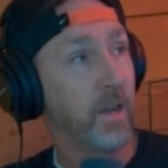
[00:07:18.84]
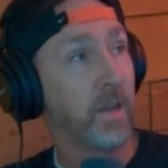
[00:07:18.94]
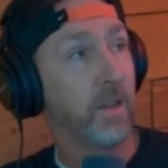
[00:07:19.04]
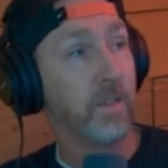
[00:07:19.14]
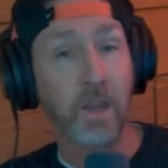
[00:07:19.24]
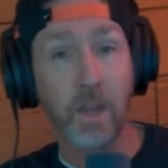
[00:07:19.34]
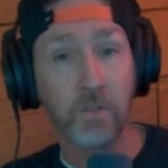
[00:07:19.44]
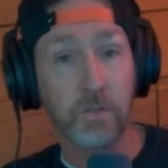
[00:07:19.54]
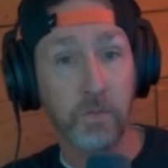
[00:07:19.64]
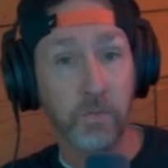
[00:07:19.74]
the
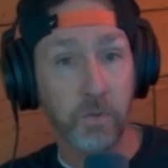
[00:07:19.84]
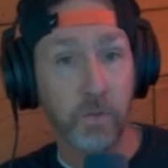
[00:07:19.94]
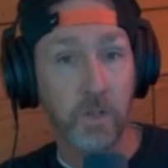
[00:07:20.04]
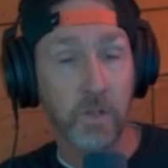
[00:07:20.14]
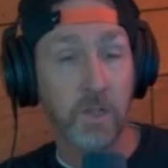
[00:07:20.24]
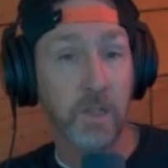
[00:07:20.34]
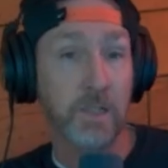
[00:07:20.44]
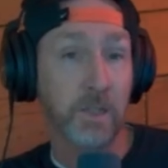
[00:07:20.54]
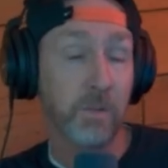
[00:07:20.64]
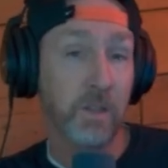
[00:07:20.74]
Council of Four.
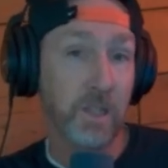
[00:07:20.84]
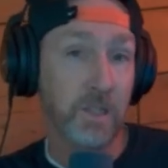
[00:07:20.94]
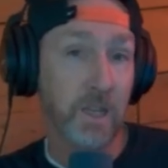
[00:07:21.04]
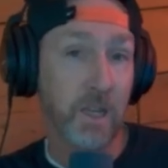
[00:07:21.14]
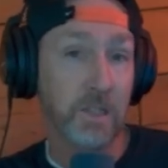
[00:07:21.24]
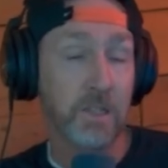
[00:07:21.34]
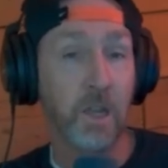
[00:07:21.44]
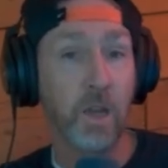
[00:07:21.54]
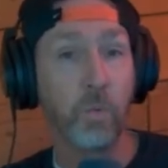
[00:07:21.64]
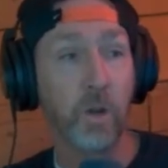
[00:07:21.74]
Except in this case,
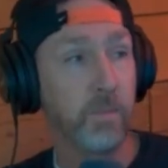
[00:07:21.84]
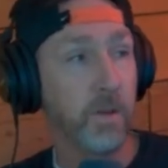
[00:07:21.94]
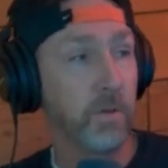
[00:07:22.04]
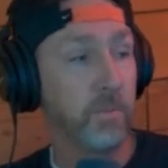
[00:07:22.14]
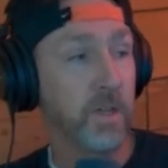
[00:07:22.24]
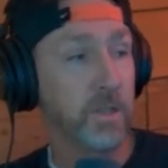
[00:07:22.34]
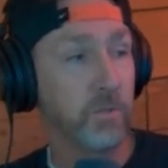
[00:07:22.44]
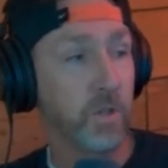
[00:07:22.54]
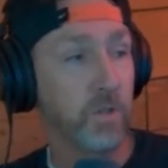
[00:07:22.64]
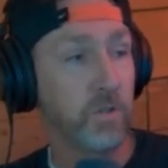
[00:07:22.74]
we're going to be able to make some
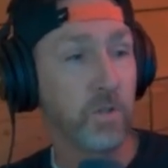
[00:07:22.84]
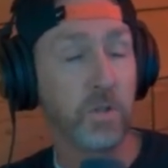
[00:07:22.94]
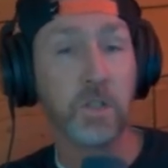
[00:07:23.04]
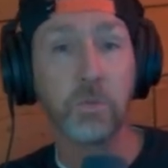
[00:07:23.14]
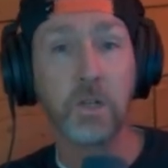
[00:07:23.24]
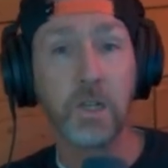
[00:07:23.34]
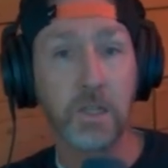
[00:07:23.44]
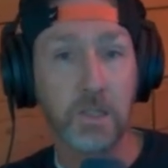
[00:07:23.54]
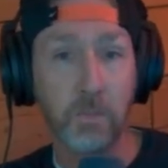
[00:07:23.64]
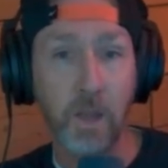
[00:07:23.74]
treasure tokens, we're going to
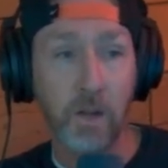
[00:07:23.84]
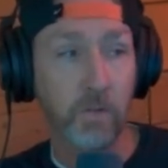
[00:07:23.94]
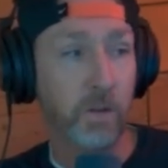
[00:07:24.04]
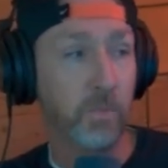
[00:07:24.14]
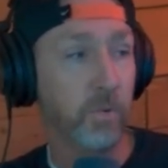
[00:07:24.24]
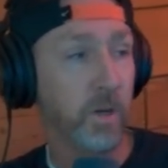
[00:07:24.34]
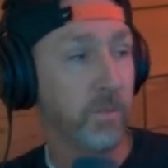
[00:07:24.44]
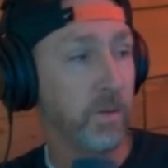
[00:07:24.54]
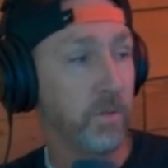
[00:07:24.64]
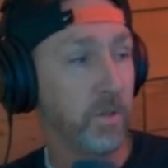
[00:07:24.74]
get some mana ramp, we're going to
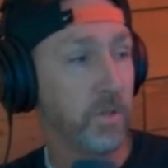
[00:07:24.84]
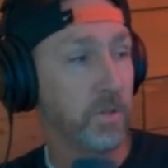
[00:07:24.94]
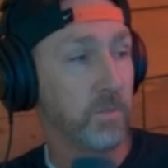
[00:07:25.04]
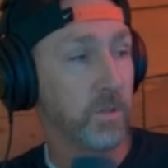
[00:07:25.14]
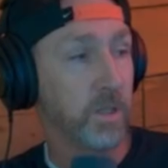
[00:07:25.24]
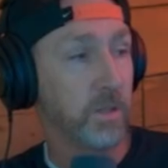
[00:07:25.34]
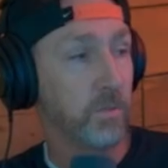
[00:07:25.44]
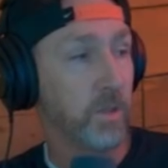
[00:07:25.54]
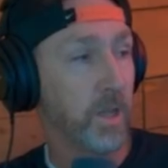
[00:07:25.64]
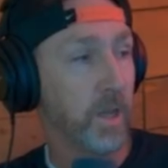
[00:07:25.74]
be able to do some things
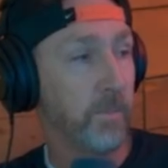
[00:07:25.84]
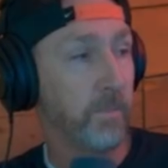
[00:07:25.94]
with that.